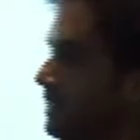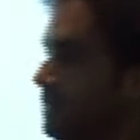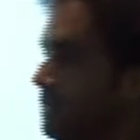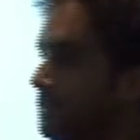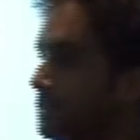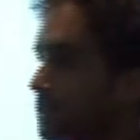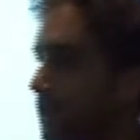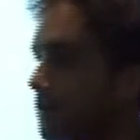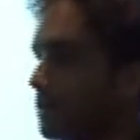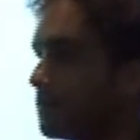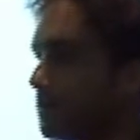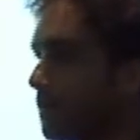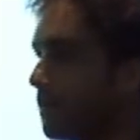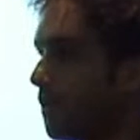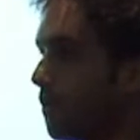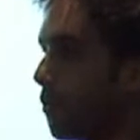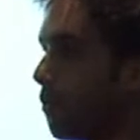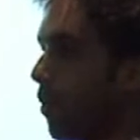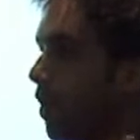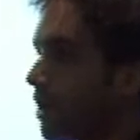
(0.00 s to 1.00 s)
So
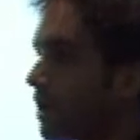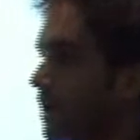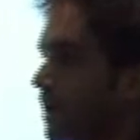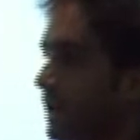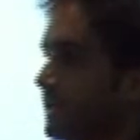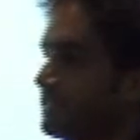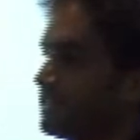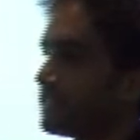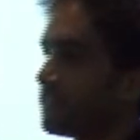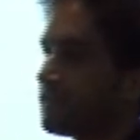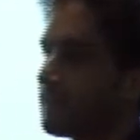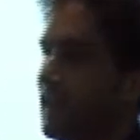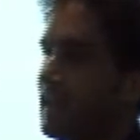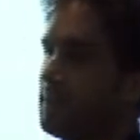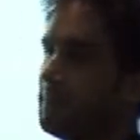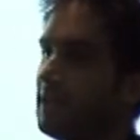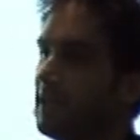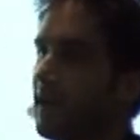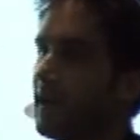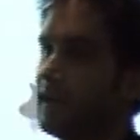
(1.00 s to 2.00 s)
what kinds of
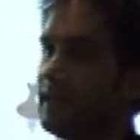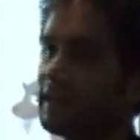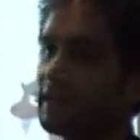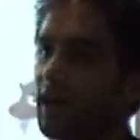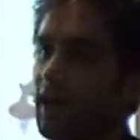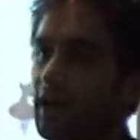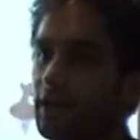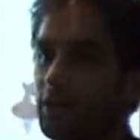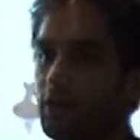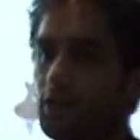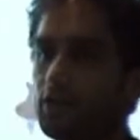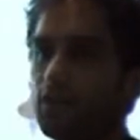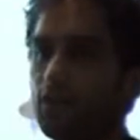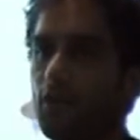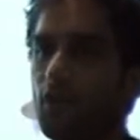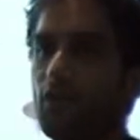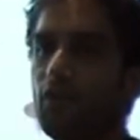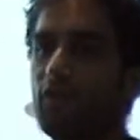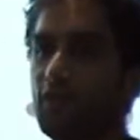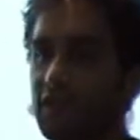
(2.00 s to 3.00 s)
APIs are
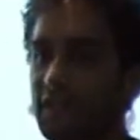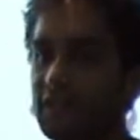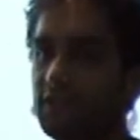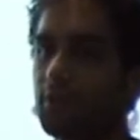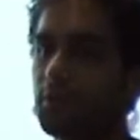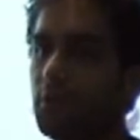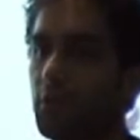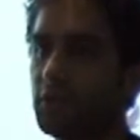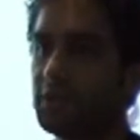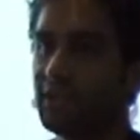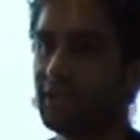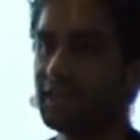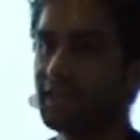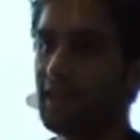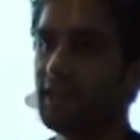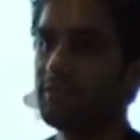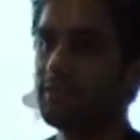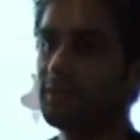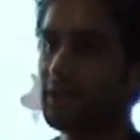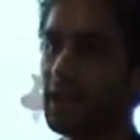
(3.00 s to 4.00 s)
useful for these reporting
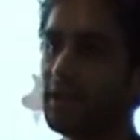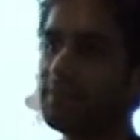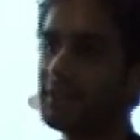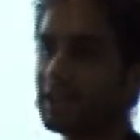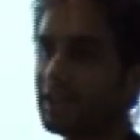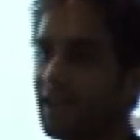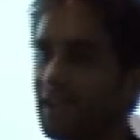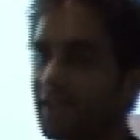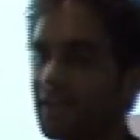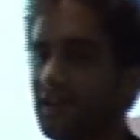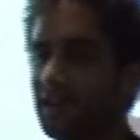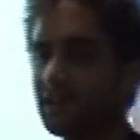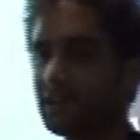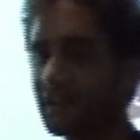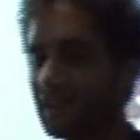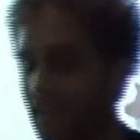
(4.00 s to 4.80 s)
type scenarios?